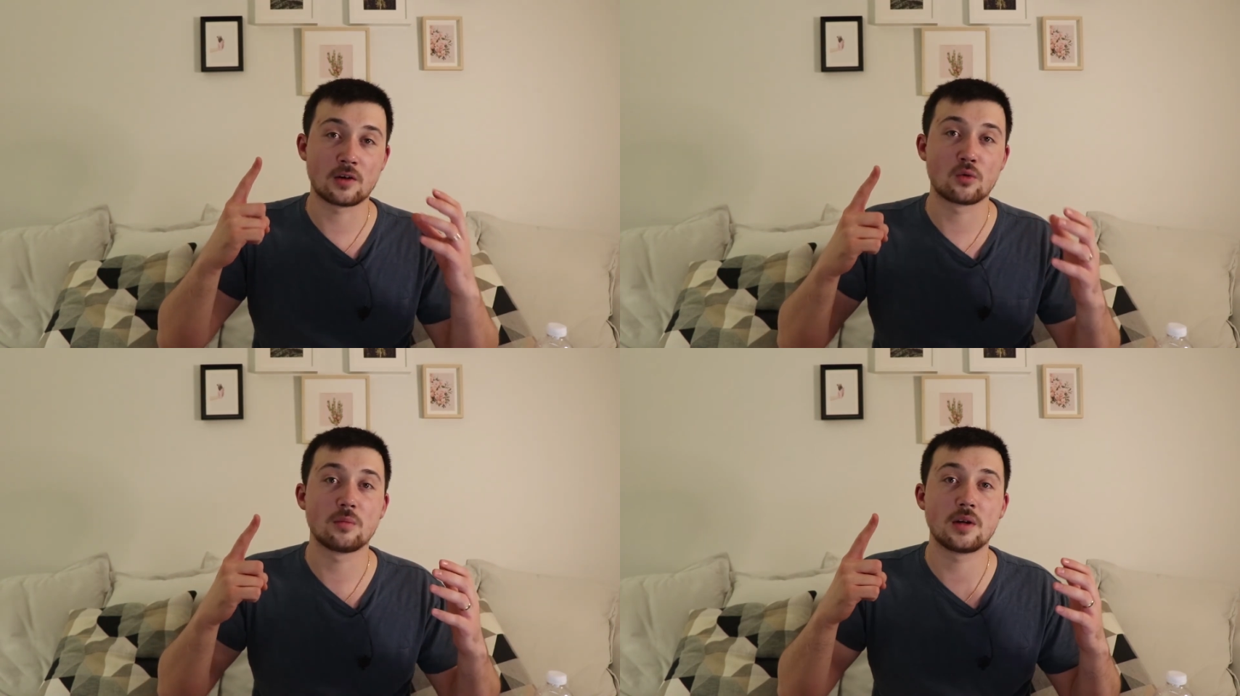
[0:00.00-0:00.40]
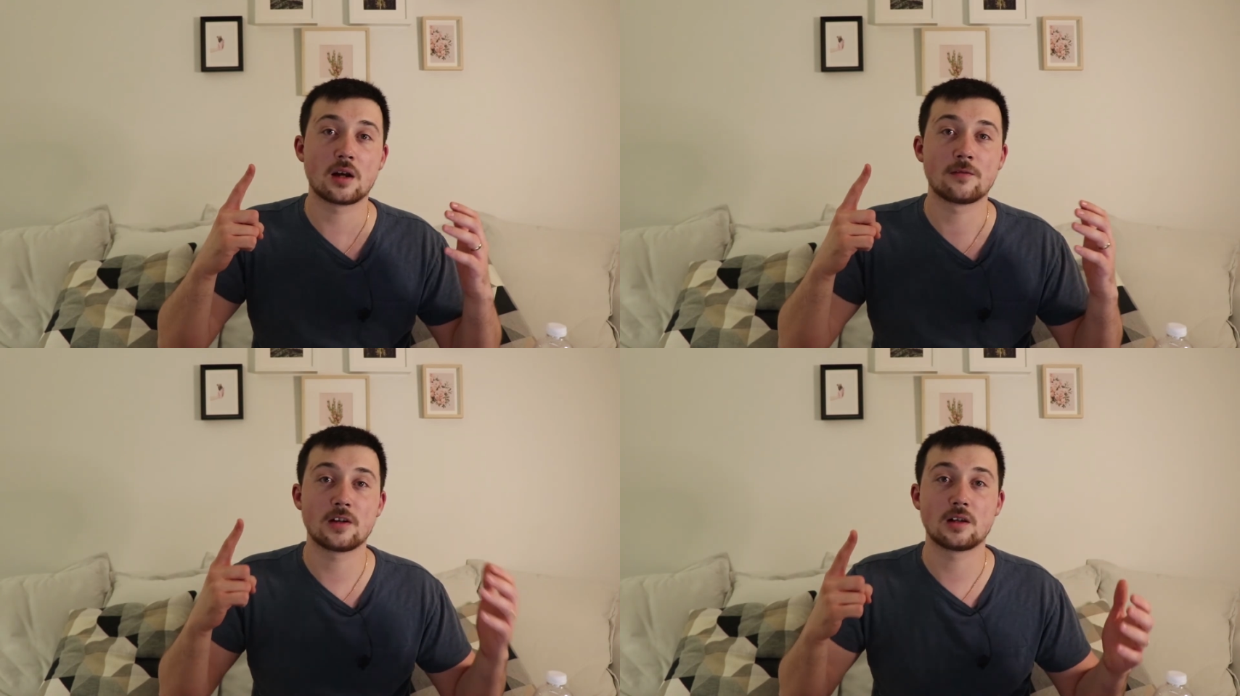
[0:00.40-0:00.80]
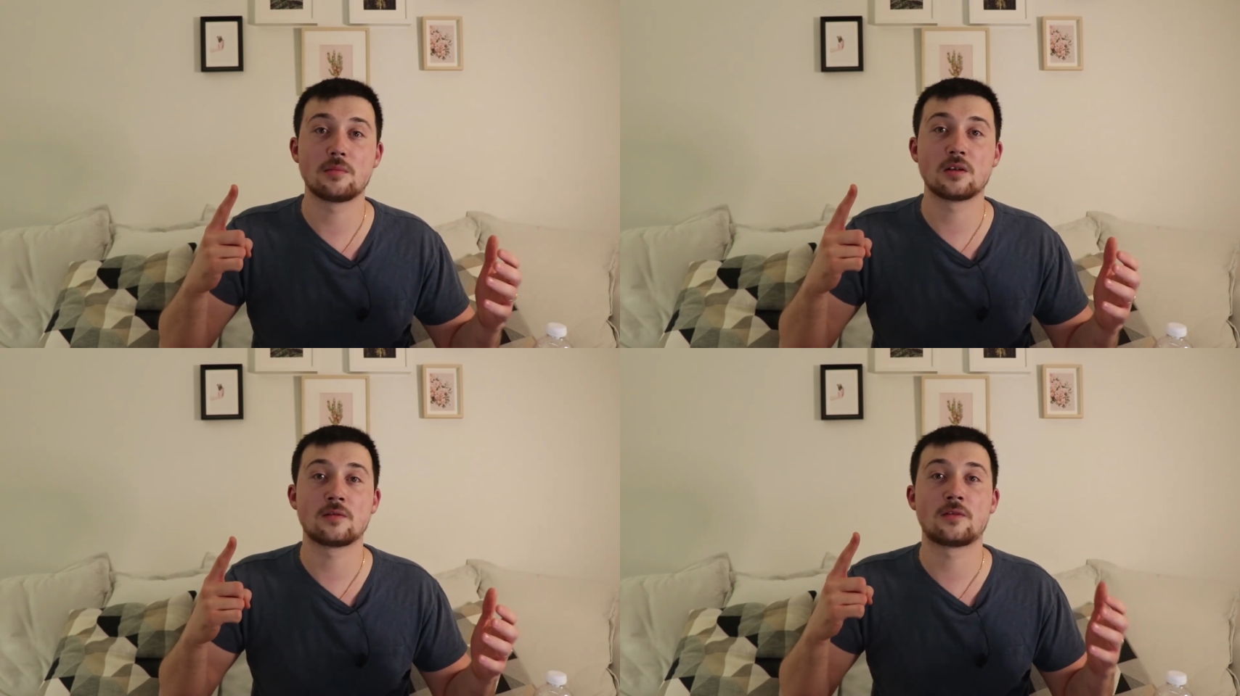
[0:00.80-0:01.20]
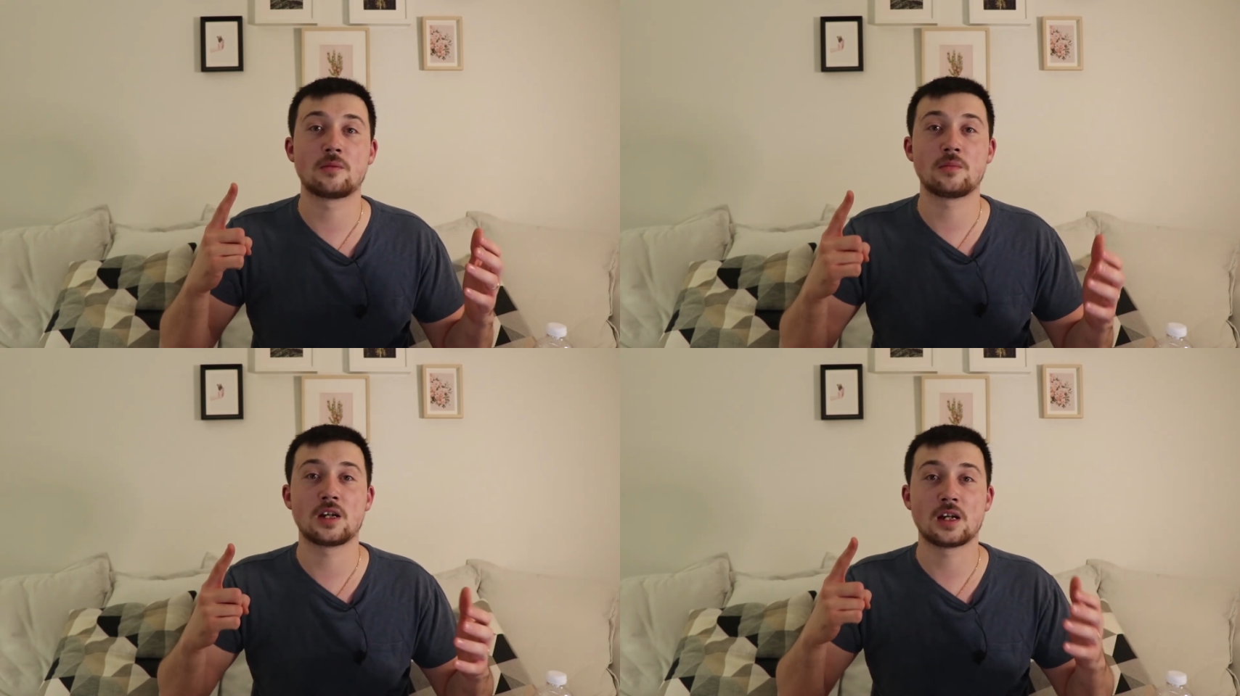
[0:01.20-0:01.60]
will be available for
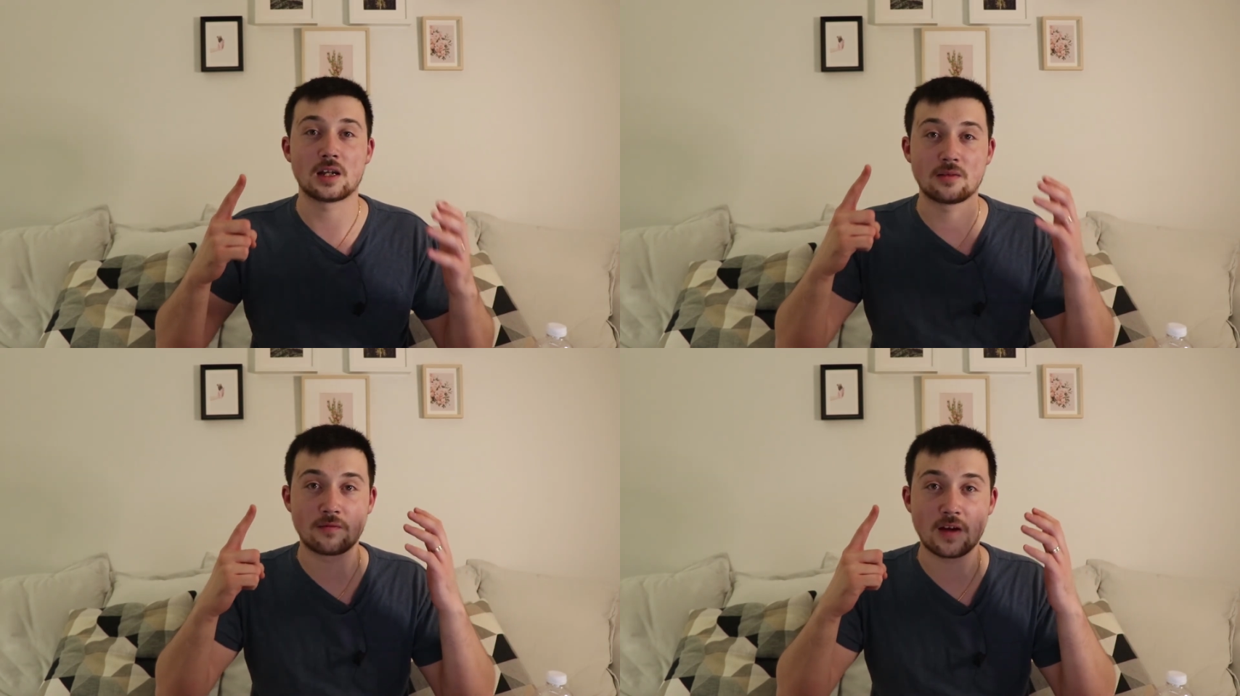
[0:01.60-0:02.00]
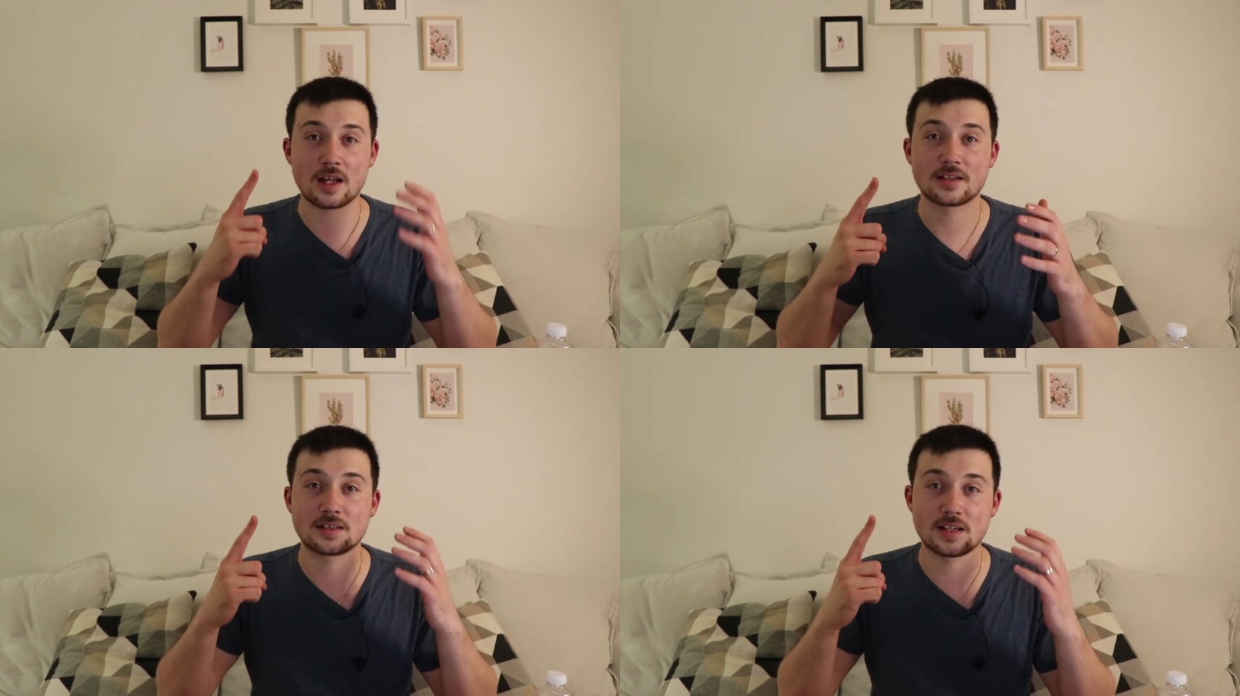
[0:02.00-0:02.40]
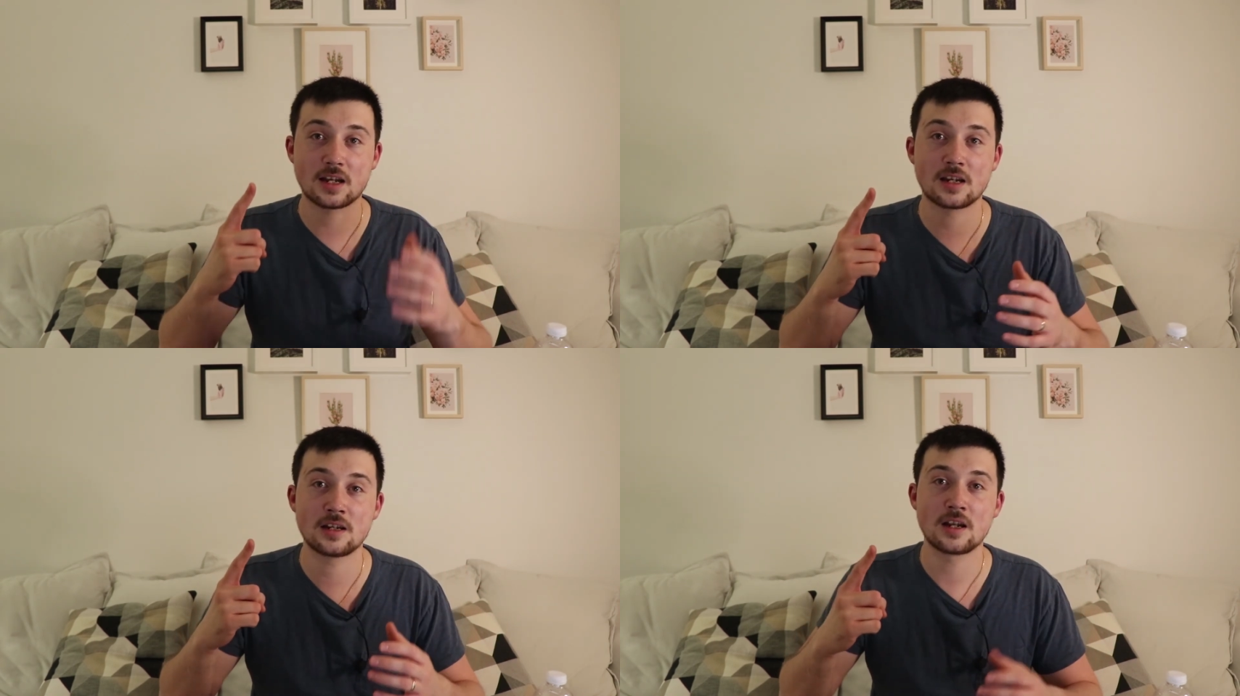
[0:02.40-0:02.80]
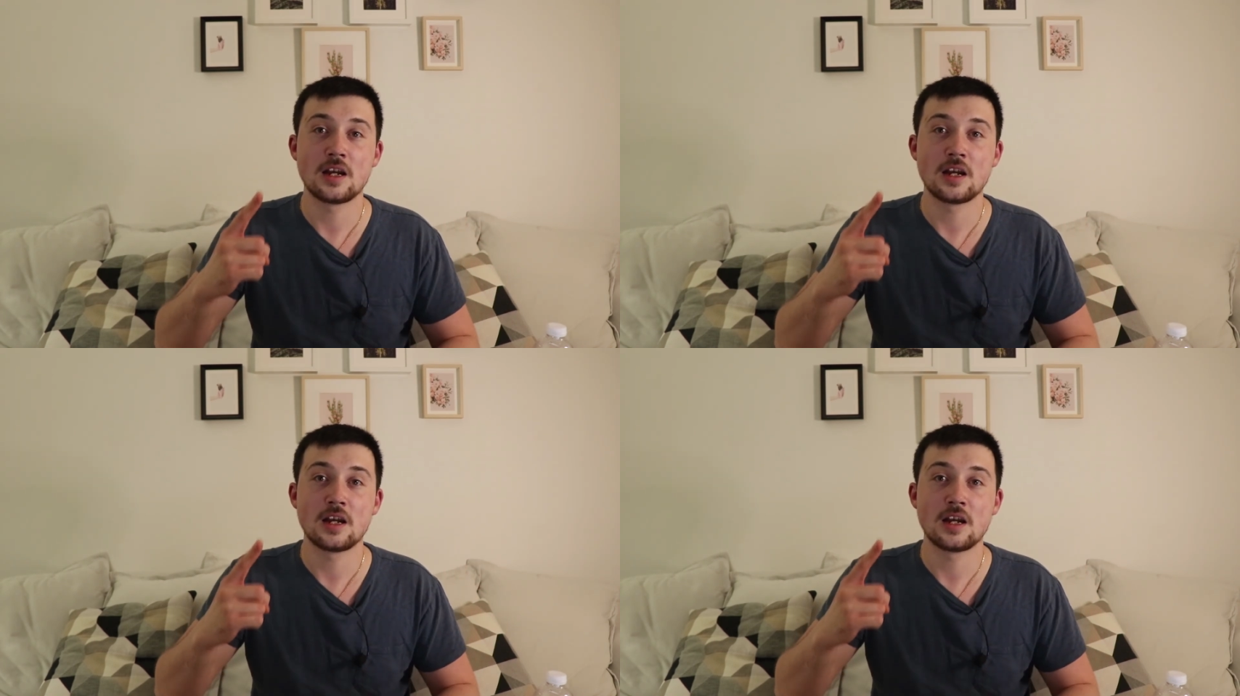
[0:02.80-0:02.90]
me at that second.